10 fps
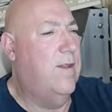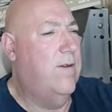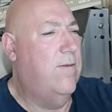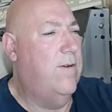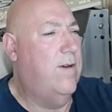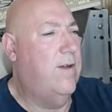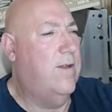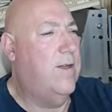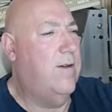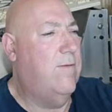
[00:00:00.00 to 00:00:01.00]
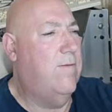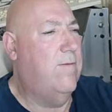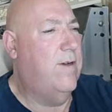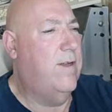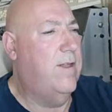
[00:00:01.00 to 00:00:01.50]
Right, let's get
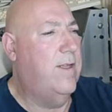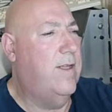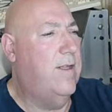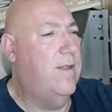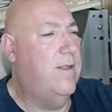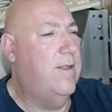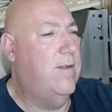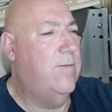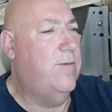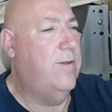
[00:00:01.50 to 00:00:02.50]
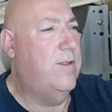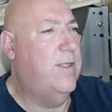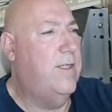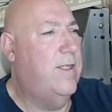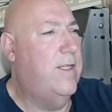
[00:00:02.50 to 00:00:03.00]
rid of that and put
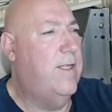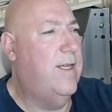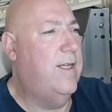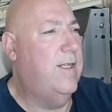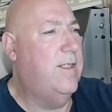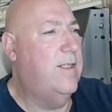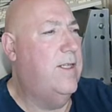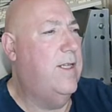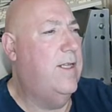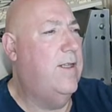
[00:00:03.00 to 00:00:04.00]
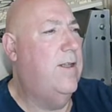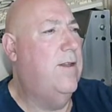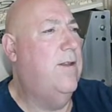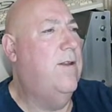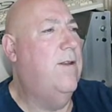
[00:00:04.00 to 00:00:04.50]
in that instead.
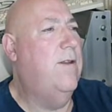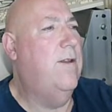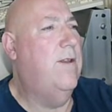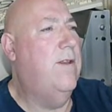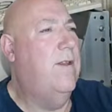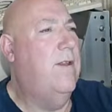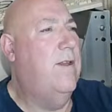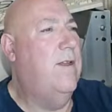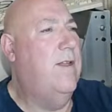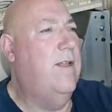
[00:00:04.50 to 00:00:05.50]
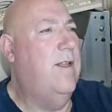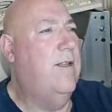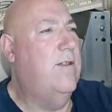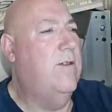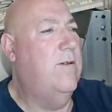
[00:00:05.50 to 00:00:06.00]
And then
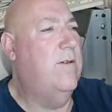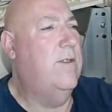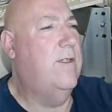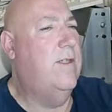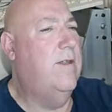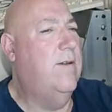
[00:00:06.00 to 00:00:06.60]
that's sorted.